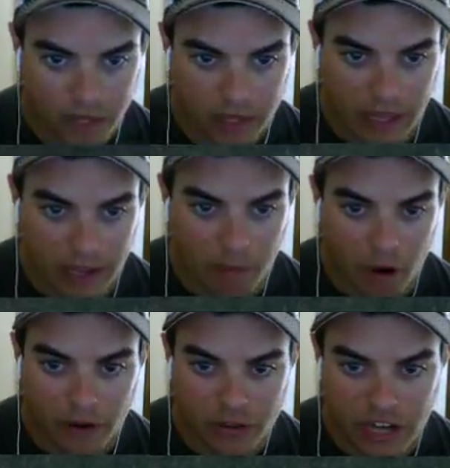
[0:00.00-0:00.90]
like
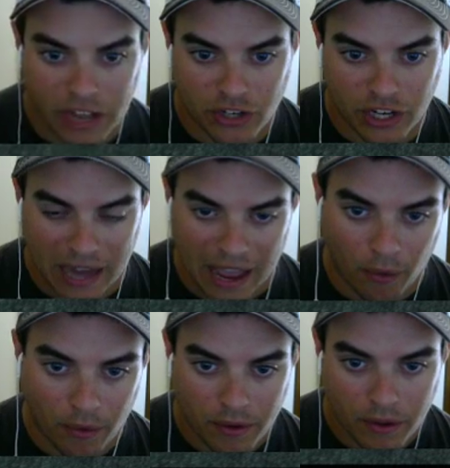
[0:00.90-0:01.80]
Mario's challenging
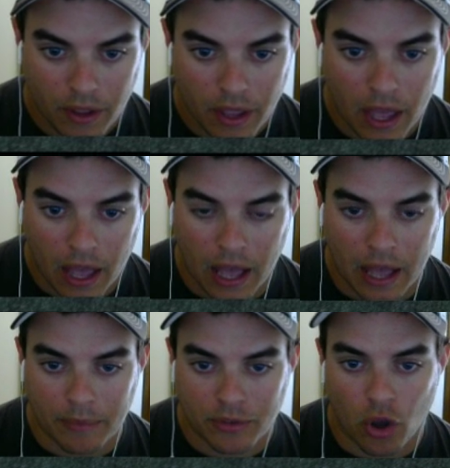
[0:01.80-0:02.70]
now,
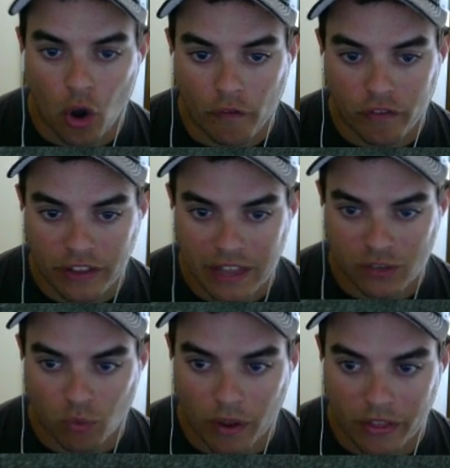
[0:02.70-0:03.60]
so hopefully that's
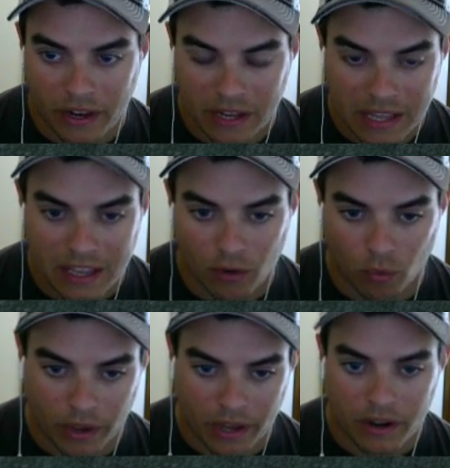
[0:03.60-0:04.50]
one that he can
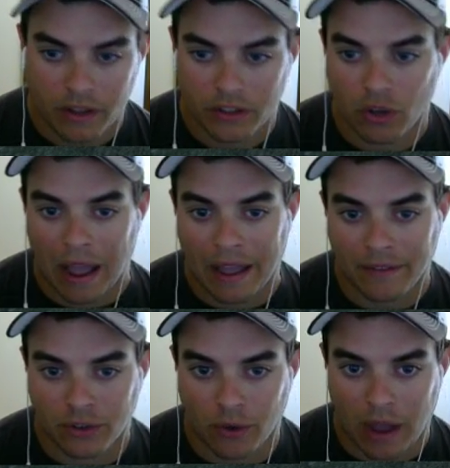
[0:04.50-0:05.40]
win. So
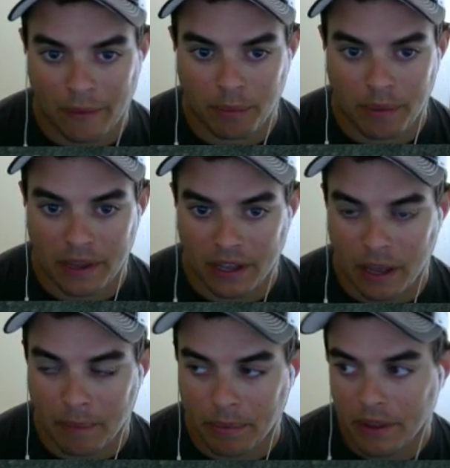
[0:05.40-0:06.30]
I would pick
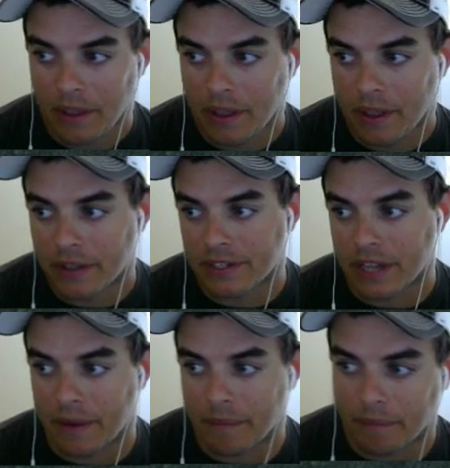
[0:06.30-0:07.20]
up
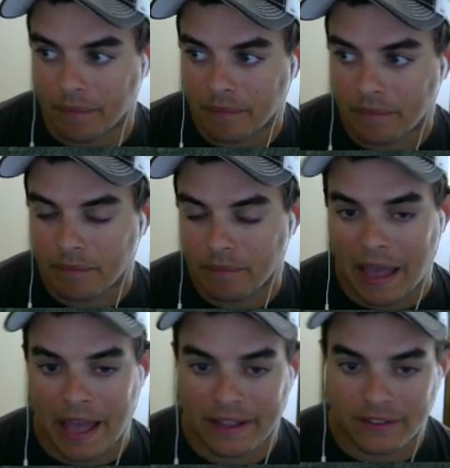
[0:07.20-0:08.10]
some
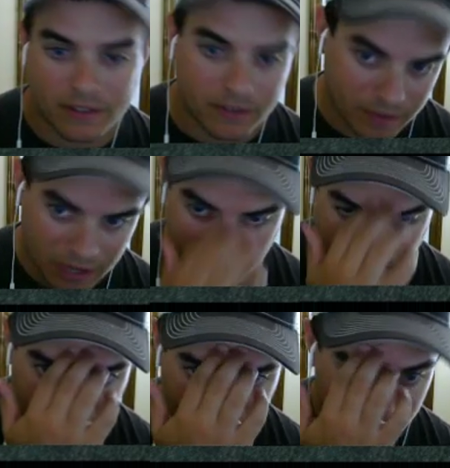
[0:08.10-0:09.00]
pads at
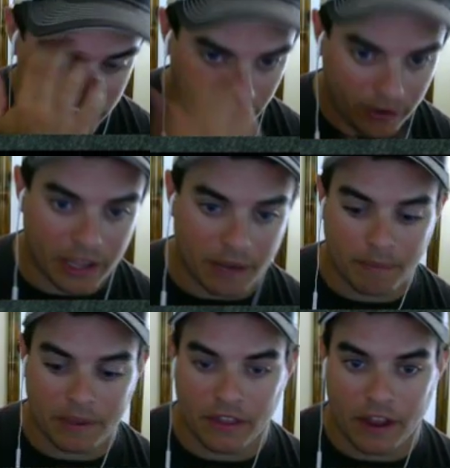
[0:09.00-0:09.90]
midfield and
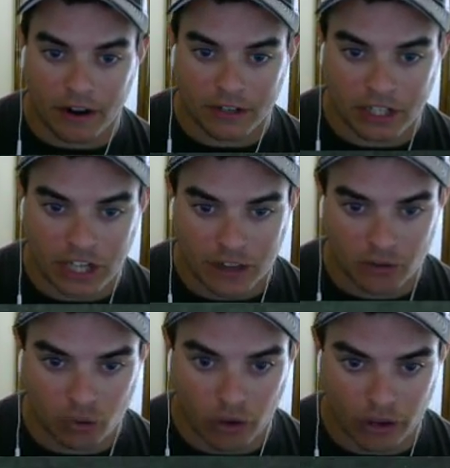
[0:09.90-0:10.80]
be there to challenge
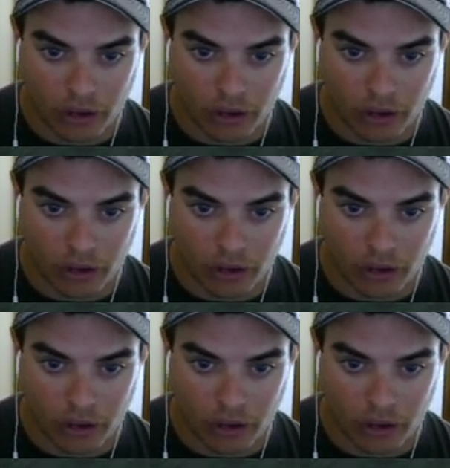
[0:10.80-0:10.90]
Royal